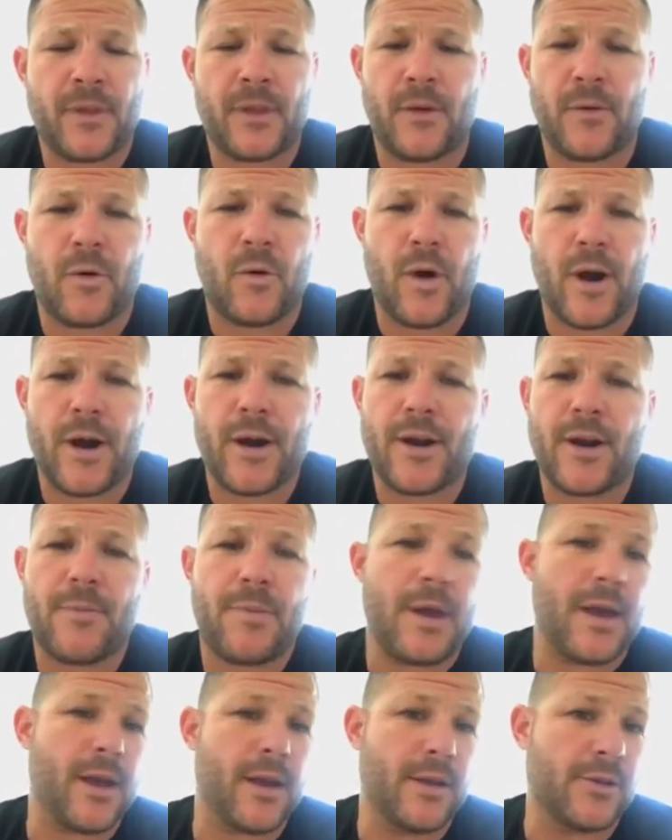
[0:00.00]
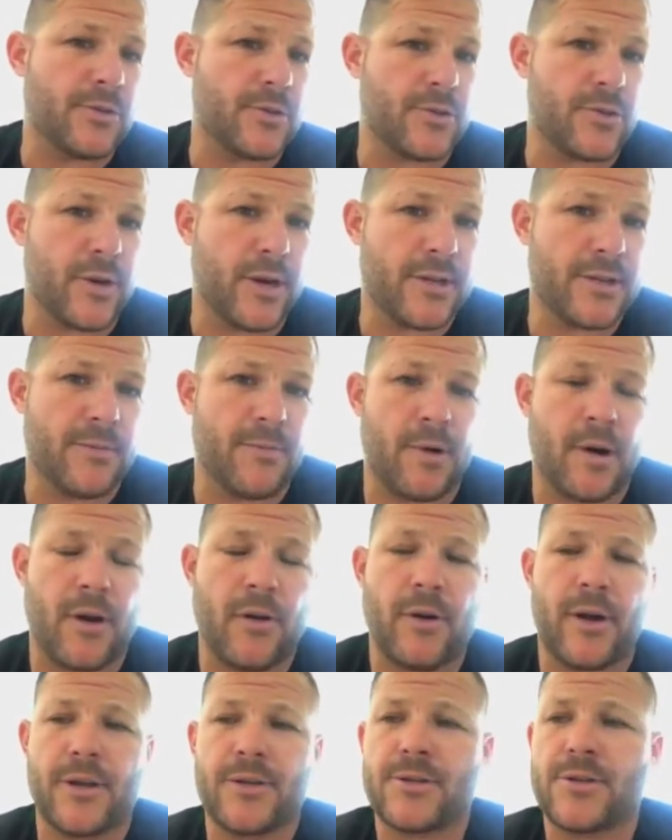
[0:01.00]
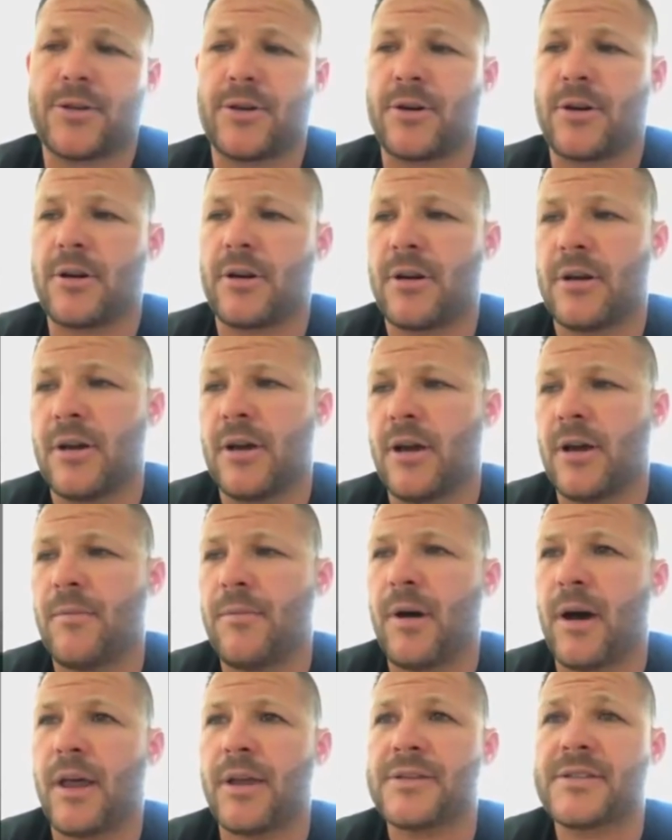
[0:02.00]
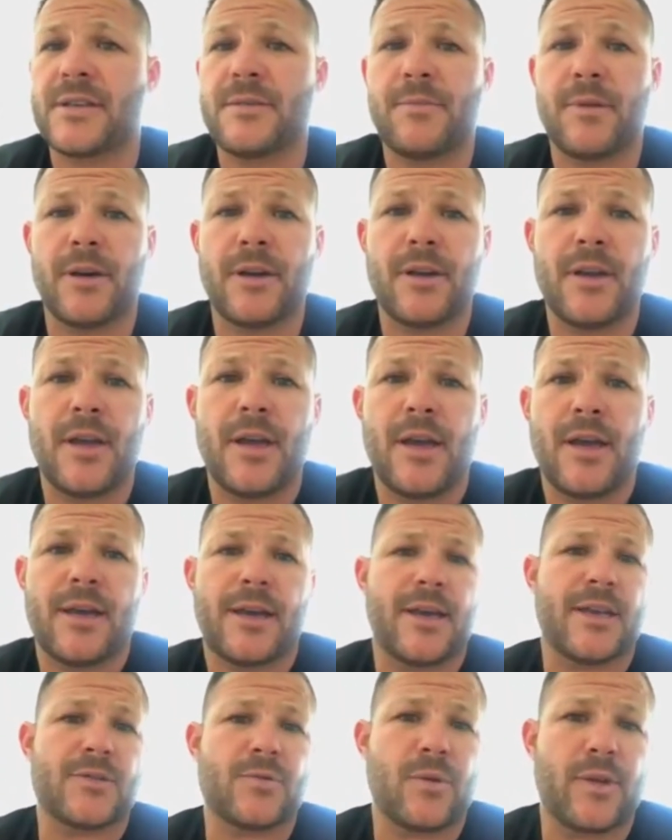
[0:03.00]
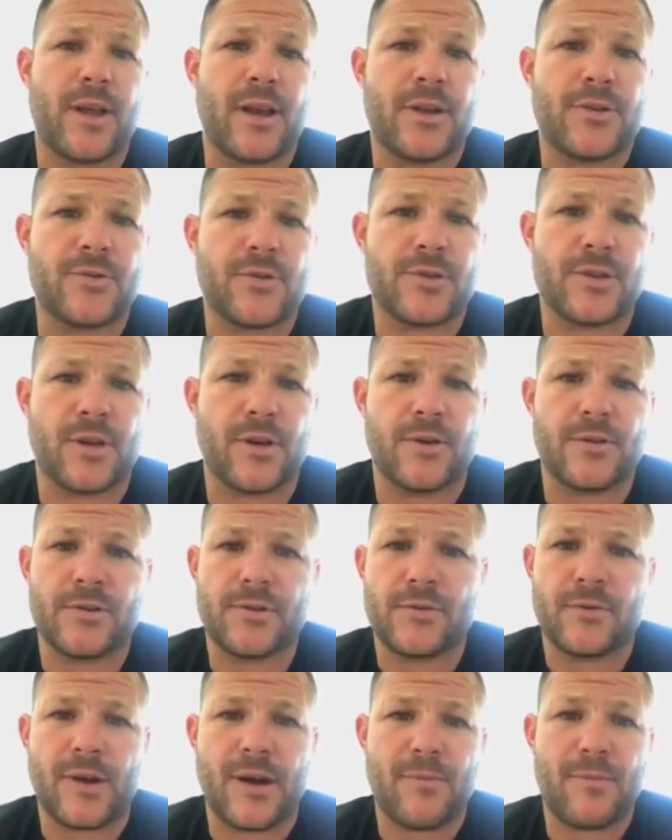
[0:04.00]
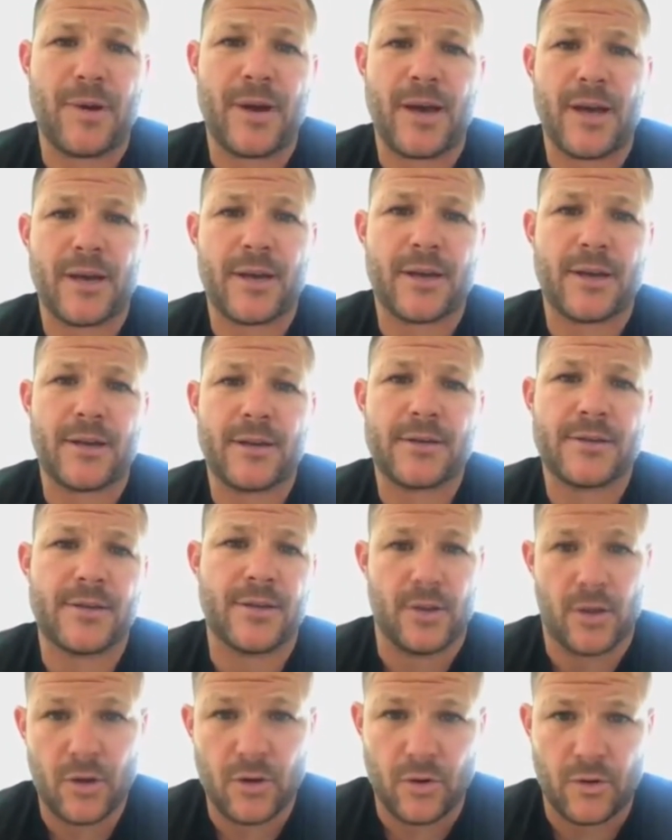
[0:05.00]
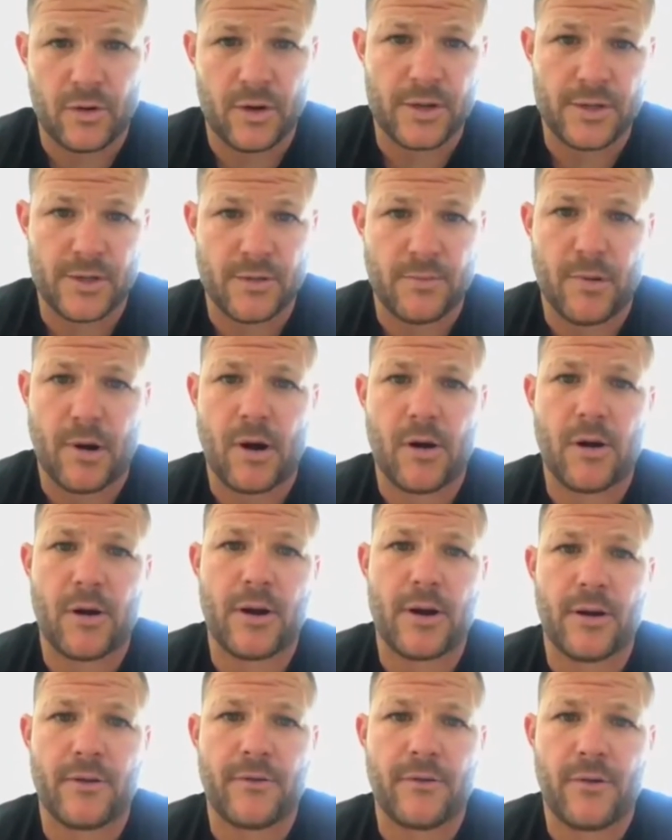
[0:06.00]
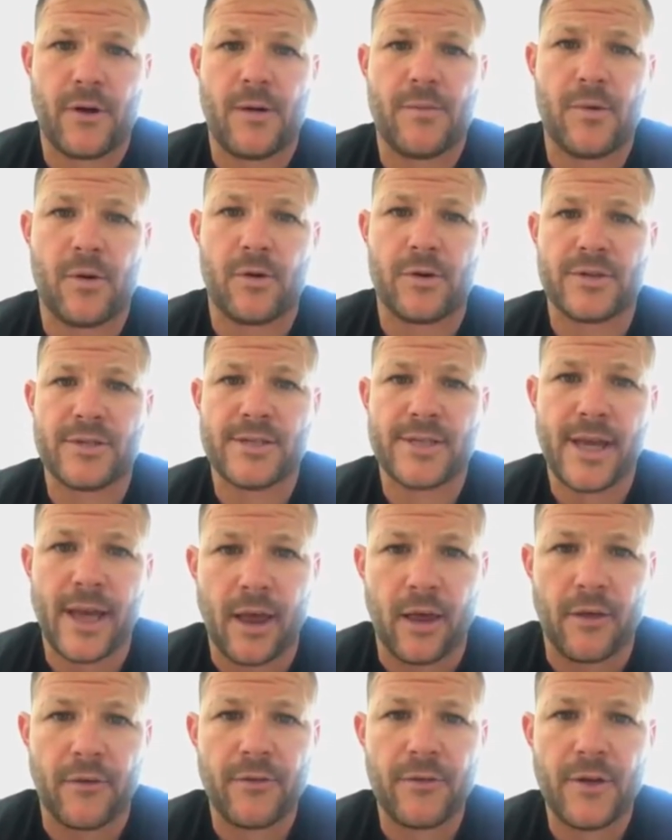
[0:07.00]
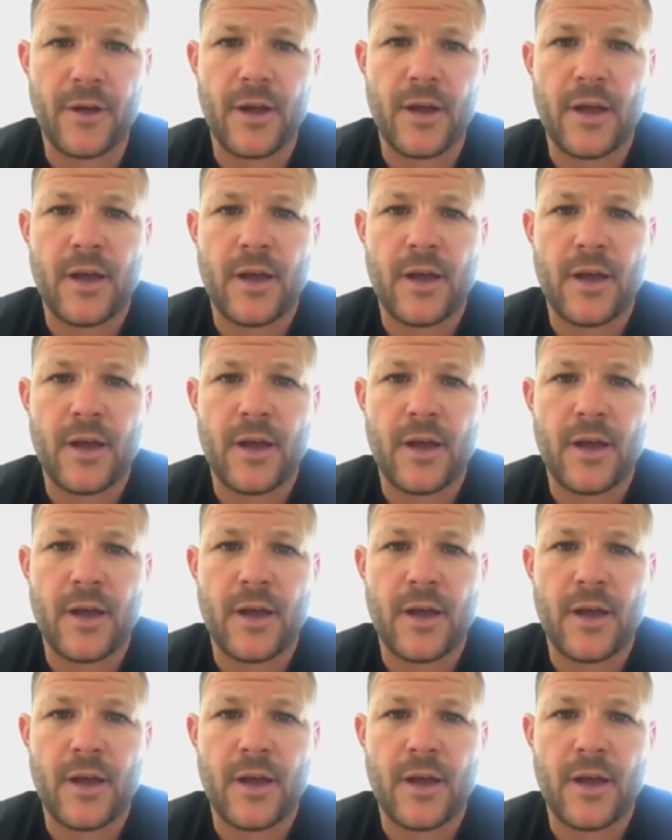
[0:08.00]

They require you to pay an interest rate to borrow against your uh, policy, but guess where that interest goes? Right back to you, because you're borrowing from yourself.